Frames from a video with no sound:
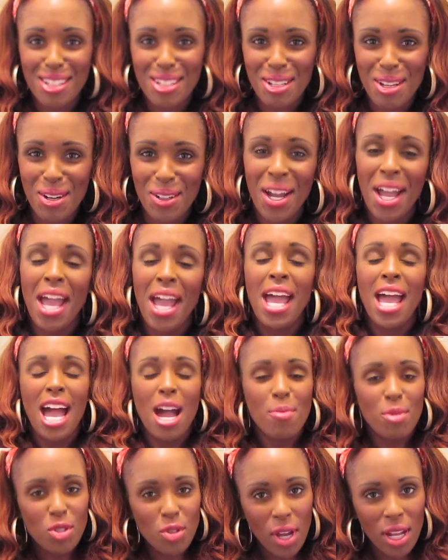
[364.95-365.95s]
So
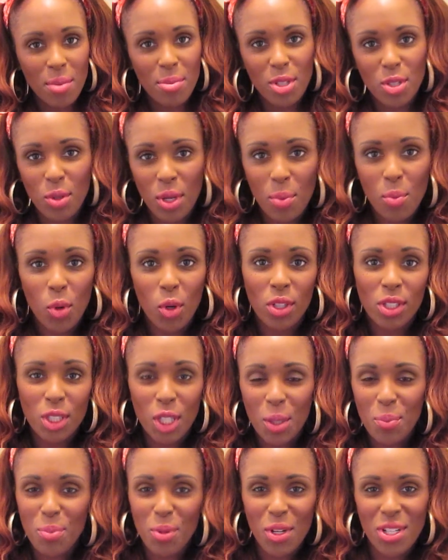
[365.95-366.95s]
I'm going to try to be doing more
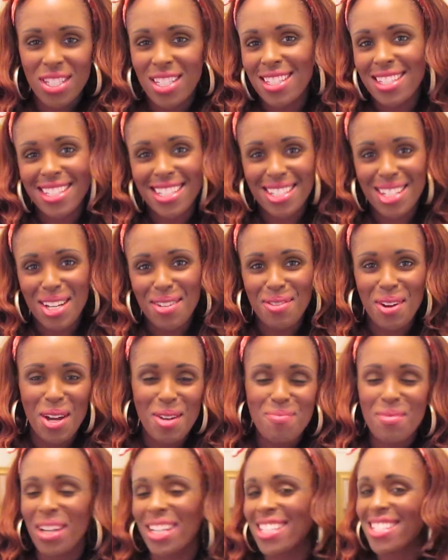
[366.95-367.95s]
lookbooks and stuff
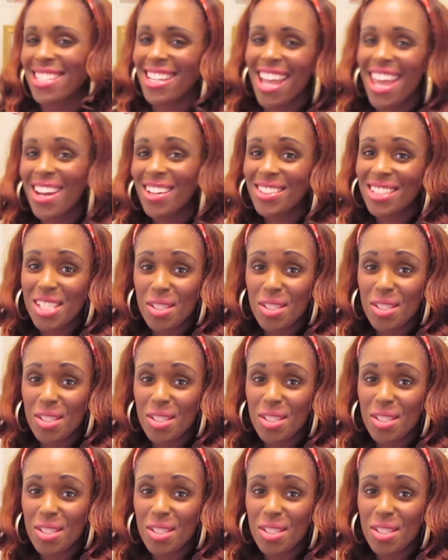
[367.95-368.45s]
on my channel,